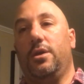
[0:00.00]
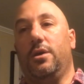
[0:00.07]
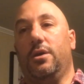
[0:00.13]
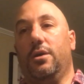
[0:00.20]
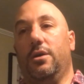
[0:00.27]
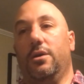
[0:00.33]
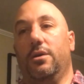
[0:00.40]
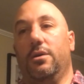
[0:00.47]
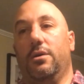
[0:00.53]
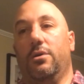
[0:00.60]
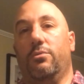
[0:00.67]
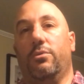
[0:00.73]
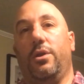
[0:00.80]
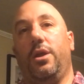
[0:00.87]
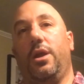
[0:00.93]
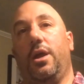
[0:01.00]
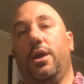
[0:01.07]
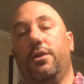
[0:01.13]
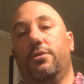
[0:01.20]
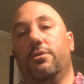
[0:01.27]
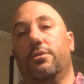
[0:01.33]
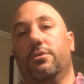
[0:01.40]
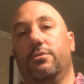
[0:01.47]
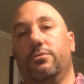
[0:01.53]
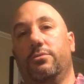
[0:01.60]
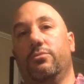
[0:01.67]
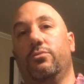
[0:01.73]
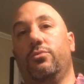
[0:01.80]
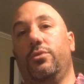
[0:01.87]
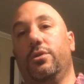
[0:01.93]
a right-hander,
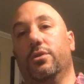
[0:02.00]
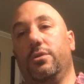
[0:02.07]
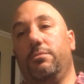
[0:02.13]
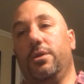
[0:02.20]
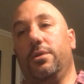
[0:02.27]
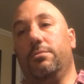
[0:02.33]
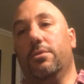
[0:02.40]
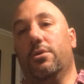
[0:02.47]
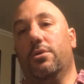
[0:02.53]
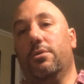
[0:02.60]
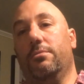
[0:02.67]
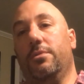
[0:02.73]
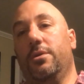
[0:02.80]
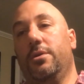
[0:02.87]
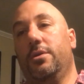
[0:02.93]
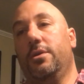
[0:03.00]
really big berm,